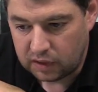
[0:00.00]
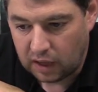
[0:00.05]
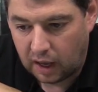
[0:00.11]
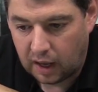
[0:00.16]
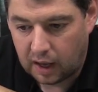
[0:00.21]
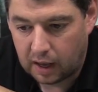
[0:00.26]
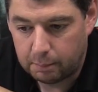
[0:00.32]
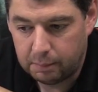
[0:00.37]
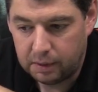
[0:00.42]

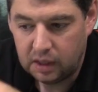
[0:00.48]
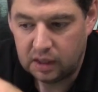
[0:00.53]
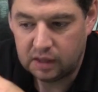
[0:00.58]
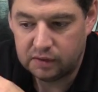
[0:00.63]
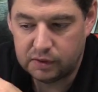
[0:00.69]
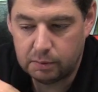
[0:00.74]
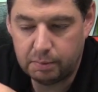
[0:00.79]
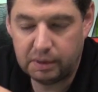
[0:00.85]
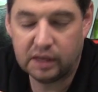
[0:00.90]
um,
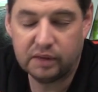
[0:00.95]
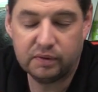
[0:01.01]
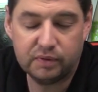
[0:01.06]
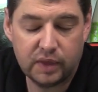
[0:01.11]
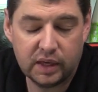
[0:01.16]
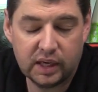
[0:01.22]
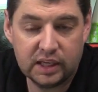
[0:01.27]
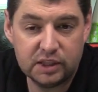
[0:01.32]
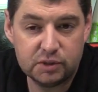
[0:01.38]
the biggest
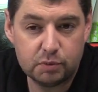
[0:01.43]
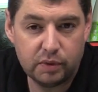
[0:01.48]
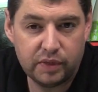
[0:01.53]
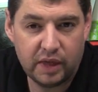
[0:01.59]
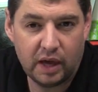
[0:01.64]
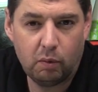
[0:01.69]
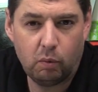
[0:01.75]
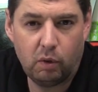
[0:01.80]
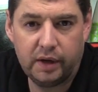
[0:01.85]
thing is with
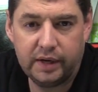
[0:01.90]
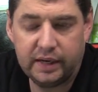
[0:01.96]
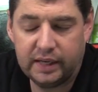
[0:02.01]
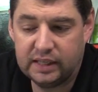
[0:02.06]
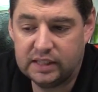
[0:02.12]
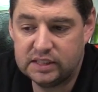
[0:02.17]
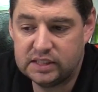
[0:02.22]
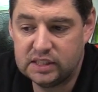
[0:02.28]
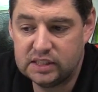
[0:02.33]
that one
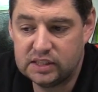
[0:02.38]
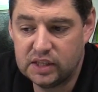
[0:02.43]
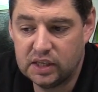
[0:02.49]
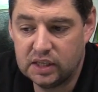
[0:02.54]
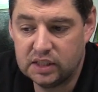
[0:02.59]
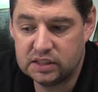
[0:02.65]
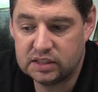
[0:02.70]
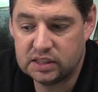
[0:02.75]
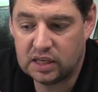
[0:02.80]
is is
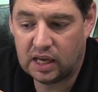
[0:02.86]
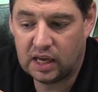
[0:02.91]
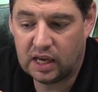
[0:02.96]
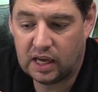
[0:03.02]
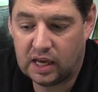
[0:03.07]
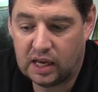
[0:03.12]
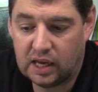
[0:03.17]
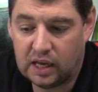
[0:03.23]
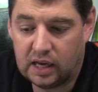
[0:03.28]
that
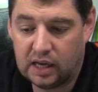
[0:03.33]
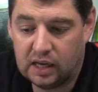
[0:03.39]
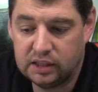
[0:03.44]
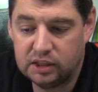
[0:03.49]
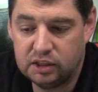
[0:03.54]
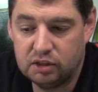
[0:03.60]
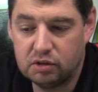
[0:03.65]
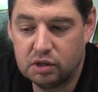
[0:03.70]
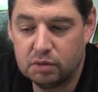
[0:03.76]
uh,
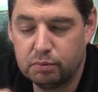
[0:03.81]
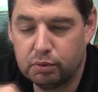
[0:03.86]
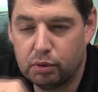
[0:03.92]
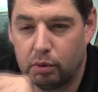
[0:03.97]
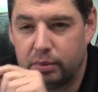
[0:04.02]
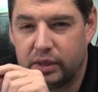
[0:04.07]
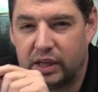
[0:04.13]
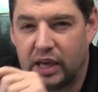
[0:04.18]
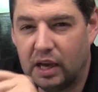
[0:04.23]
you can
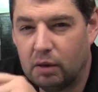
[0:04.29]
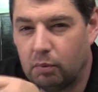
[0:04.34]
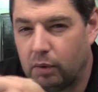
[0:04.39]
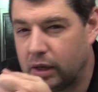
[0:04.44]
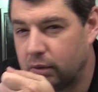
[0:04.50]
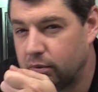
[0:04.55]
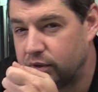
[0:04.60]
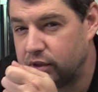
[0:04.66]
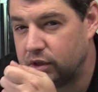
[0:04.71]
probably get
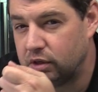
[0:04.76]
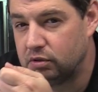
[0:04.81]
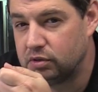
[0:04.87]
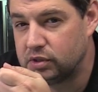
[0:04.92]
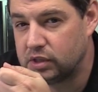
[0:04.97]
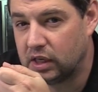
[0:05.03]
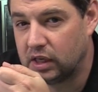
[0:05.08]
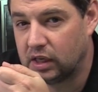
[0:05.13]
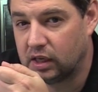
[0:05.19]
away with
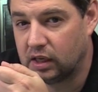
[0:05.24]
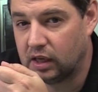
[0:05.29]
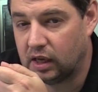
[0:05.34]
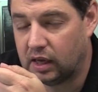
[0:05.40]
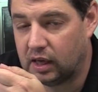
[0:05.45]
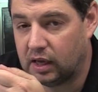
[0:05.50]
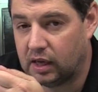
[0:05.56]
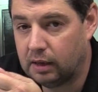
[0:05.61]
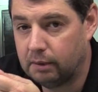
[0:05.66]
using
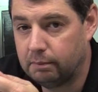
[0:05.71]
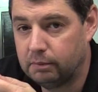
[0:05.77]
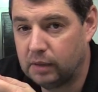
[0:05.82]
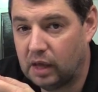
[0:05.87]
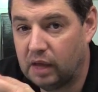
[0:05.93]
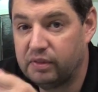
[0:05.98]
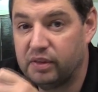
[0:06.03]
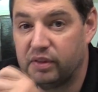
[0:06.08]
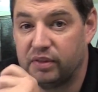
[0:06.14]
um,
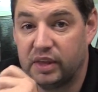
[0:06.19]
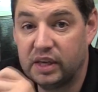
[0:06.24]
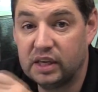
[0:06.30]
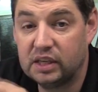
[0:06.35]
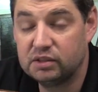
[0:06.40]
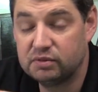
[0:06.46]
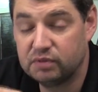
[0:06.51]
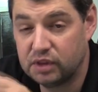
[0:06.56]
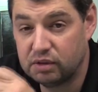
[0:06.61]
other
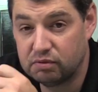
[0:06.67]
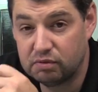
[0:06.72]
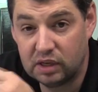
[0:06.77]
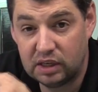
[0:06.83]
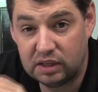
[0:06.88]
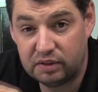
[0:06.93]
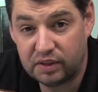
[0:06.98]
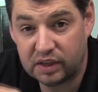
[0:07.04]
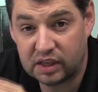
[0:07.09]
things for the
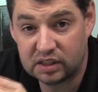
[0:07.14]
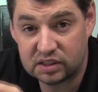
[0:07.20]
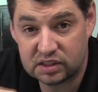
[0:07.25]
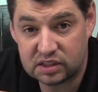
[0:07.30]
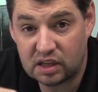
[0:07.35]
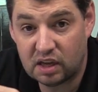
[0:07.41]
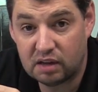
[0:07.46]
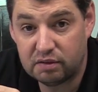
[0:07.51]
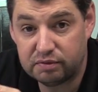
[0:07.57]
really thicker
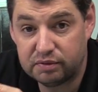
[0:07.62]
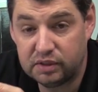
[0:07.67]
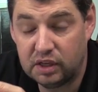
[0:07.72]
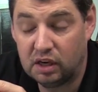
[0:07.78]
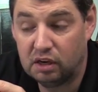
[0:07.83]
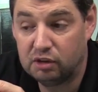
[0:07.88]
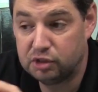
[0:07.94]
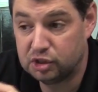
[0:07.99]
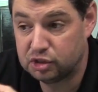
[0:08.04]
stuff. You
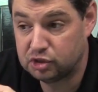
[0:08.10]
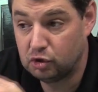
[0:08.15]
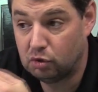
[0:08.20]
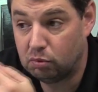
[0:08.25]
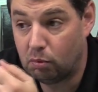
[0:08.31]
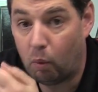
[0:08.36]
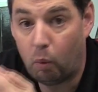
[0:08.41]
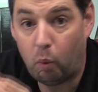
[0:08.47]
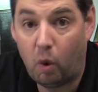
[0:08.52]
know, just
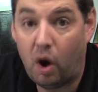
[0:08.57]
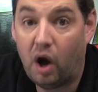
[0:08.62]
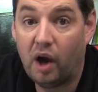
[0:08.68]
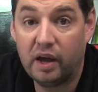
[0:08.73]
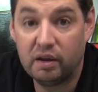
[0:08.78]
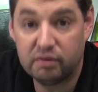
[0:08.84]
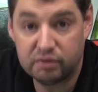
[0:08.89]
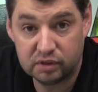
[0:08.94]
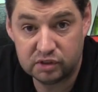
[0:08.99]
normal
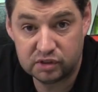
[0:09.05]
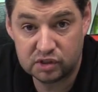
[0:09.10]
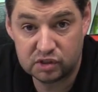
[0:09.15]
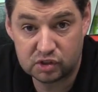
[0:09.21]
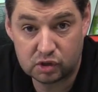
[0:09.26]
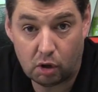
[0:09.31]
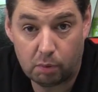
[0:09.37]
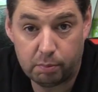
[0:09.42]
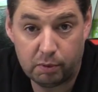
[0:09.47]
wire, for
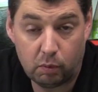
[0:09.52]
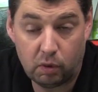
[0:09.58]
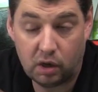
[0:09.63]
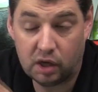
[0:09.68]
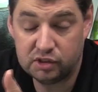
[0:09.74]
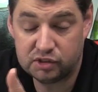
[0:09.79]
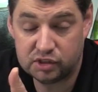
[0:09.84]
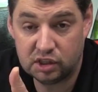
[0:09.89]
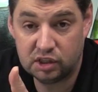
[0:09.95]
instance, copper
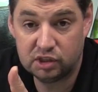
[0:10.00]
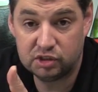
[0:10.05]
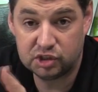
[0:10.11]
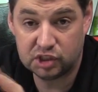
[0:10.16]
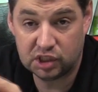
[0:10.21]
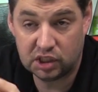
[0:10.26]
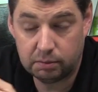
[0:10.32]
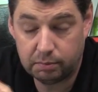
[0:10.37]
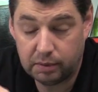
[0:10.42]
wire is dirt
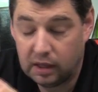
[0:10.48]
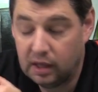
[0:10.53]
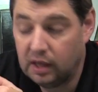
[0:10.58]
cheap,